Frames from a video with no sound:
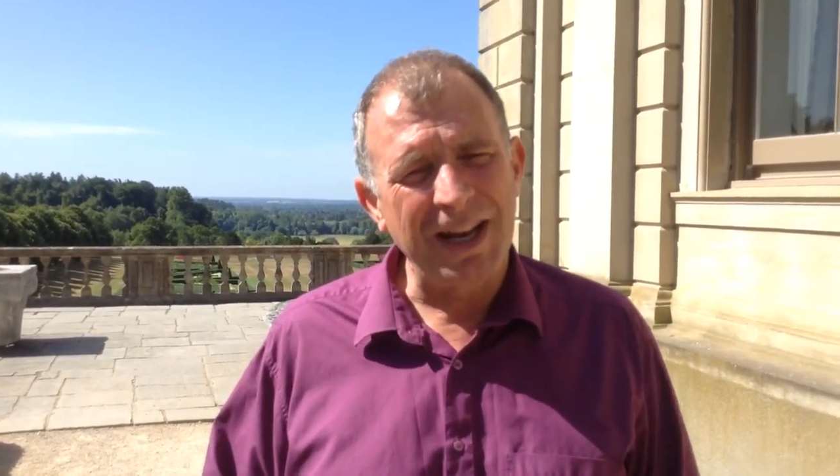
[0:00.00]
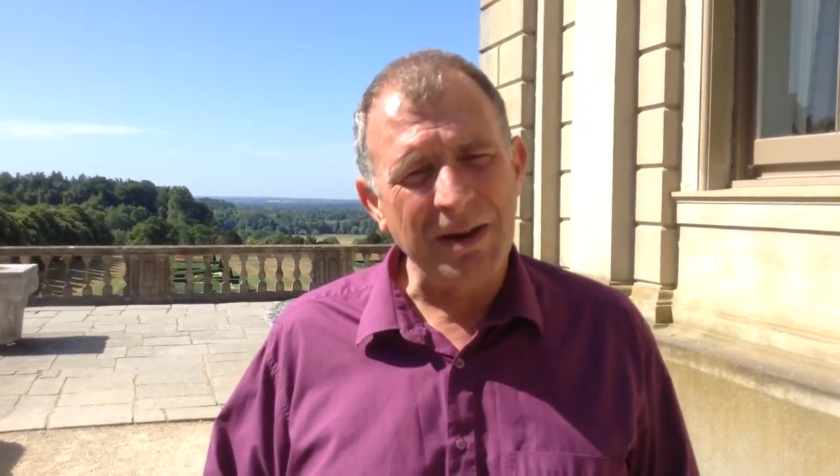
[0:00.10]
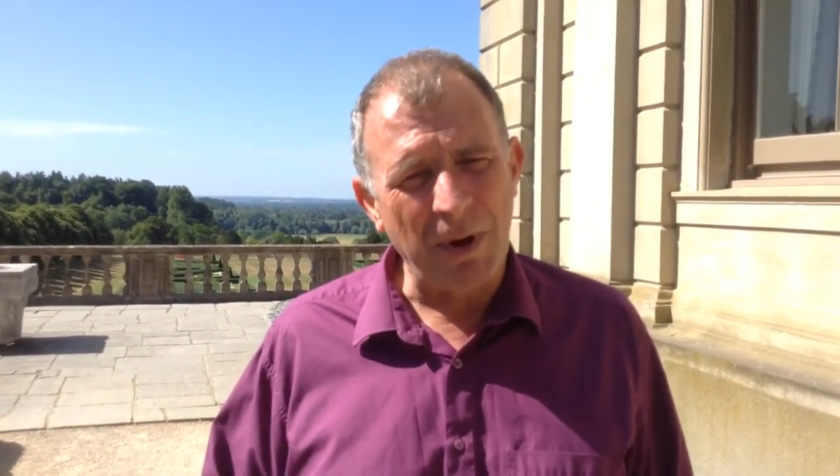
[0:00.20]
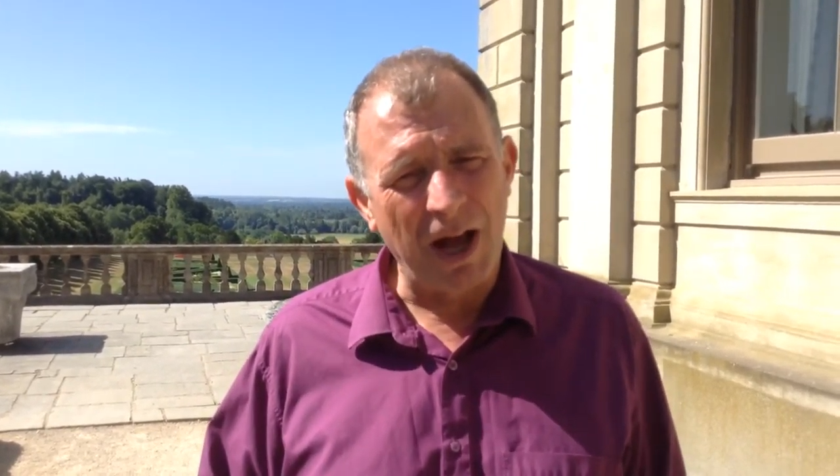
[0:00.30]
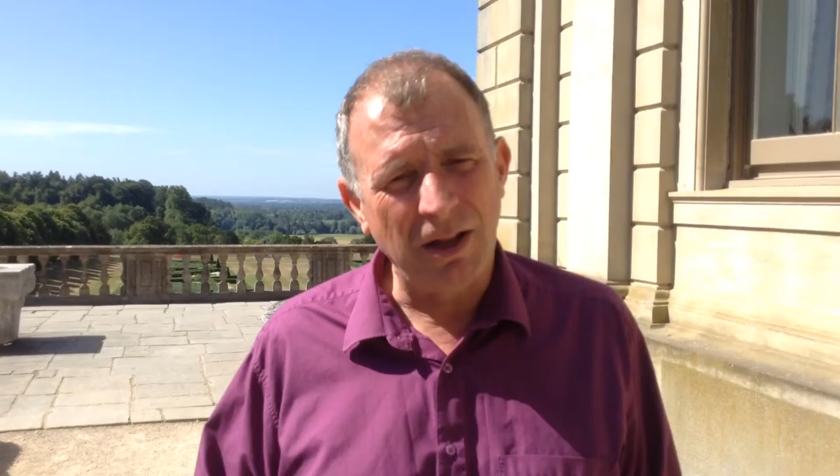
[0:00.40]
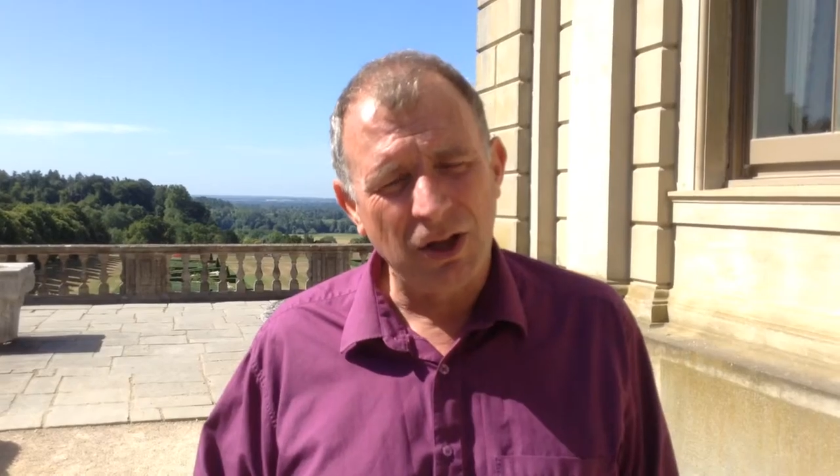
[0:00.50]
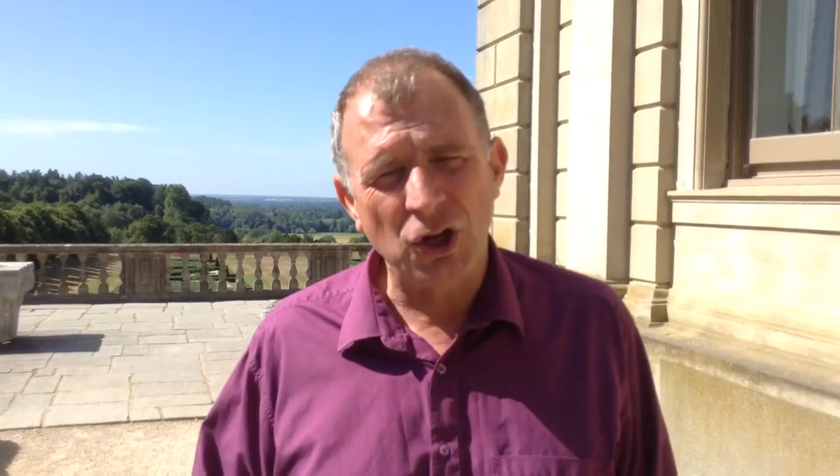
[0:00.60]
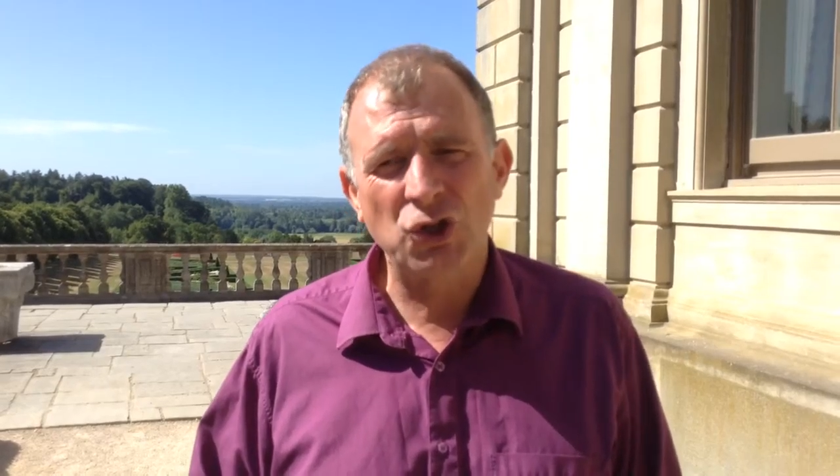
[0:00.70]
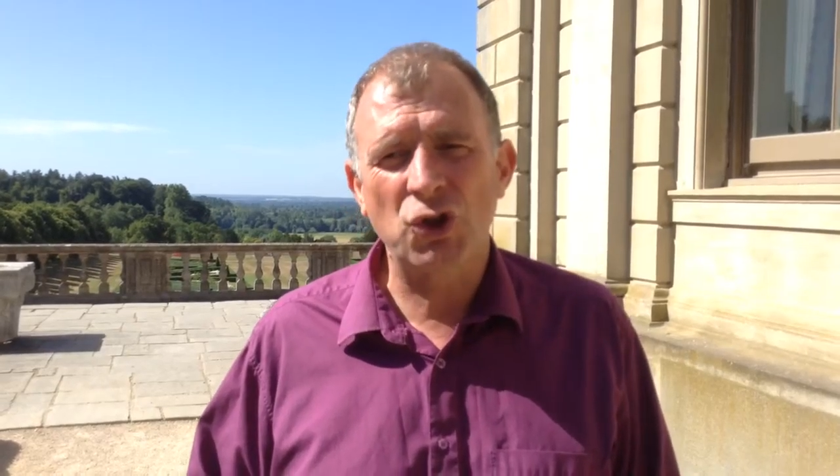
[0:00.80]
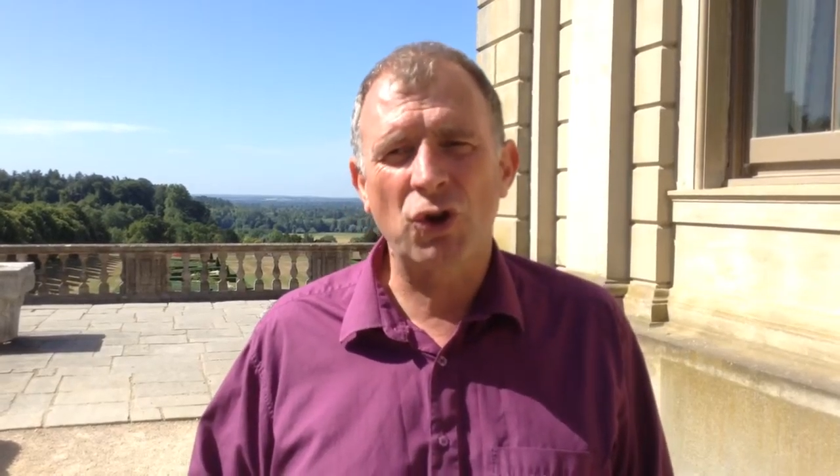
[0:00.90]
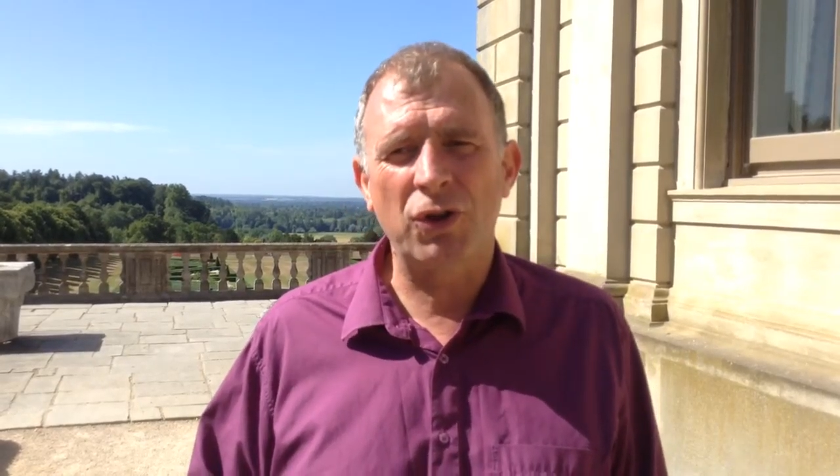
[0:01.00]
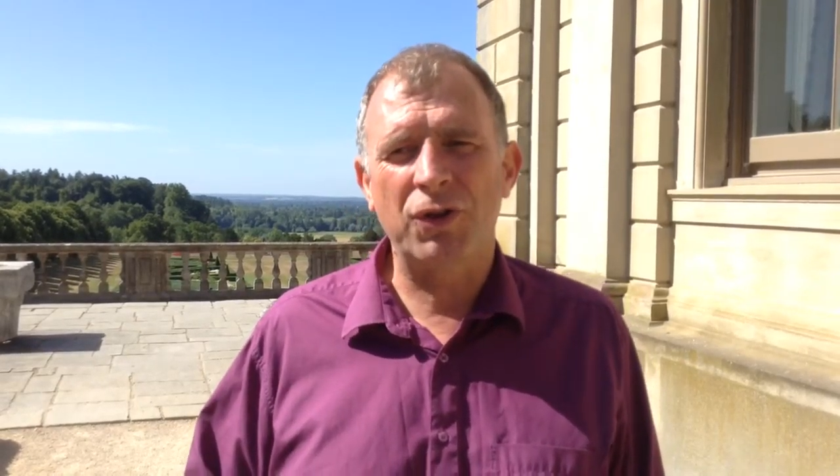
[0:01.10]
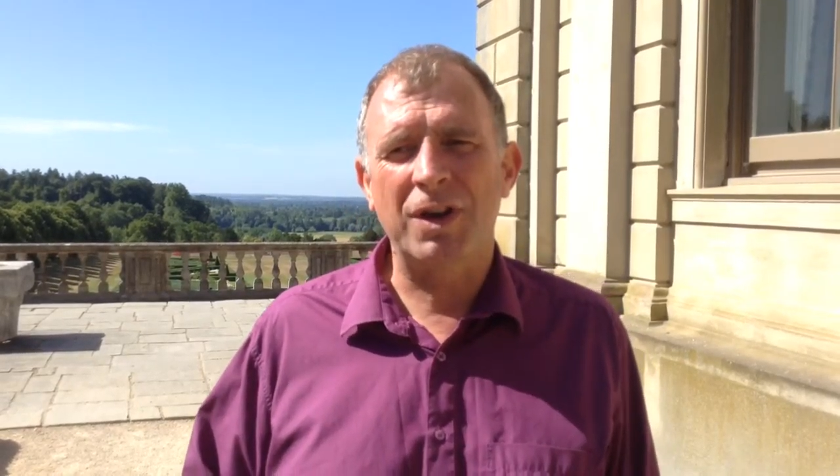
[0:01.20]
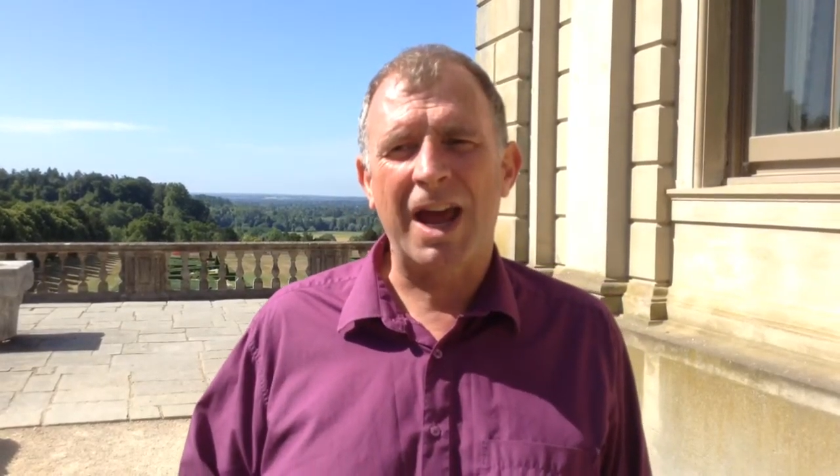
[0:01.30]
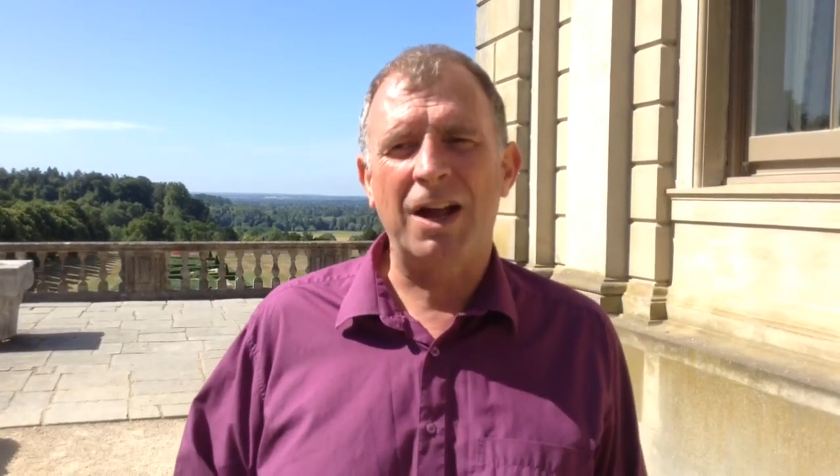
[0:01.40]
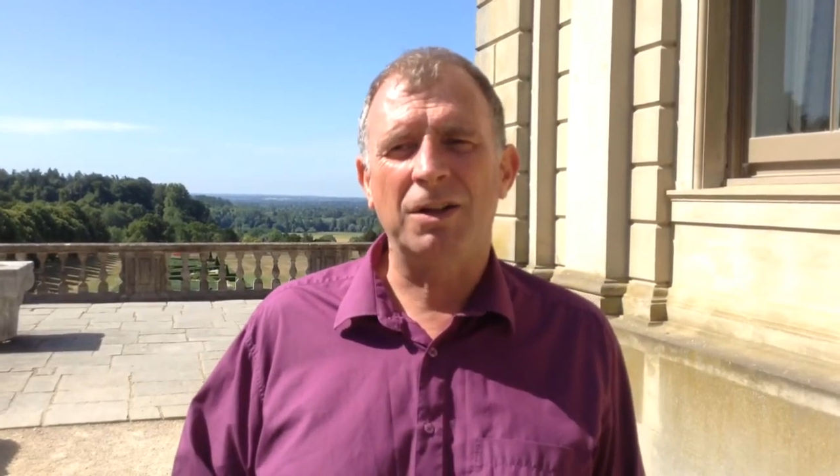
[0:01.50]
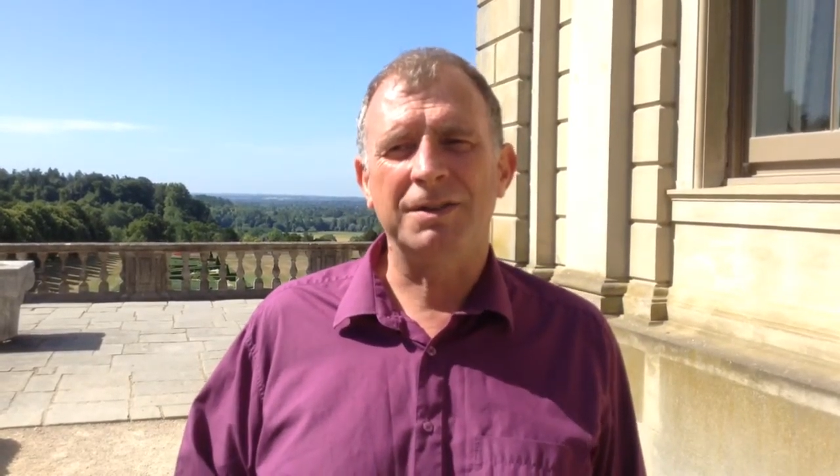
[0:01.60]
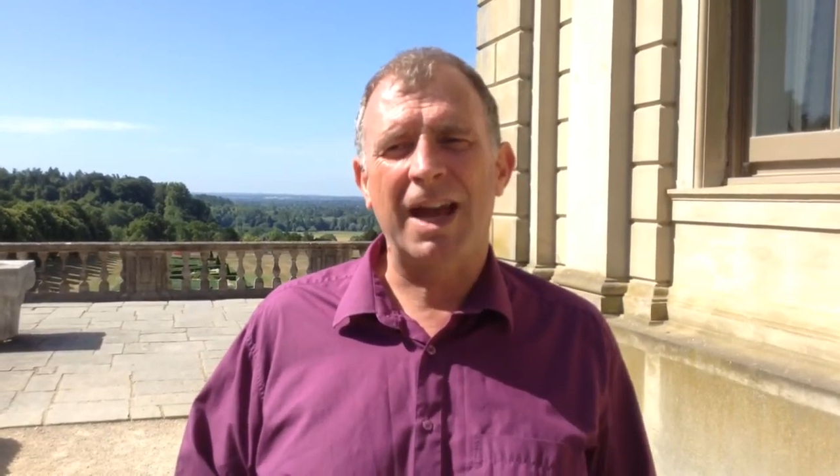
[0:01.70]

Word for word: an email at Jonathan L.